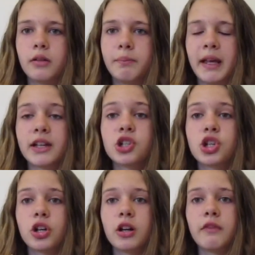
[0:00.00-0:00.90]

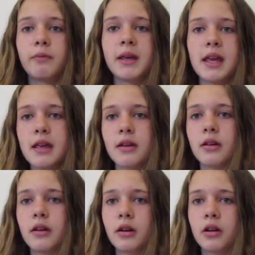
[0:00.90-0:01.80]
picture of me,
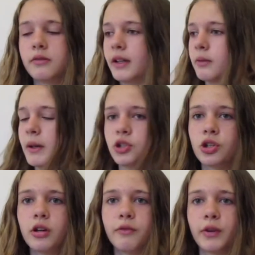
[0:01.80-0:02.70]
or like
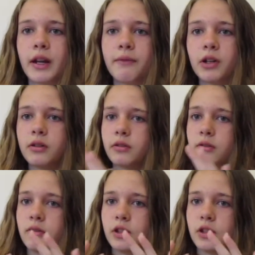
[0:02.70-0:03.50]
picture of whatever,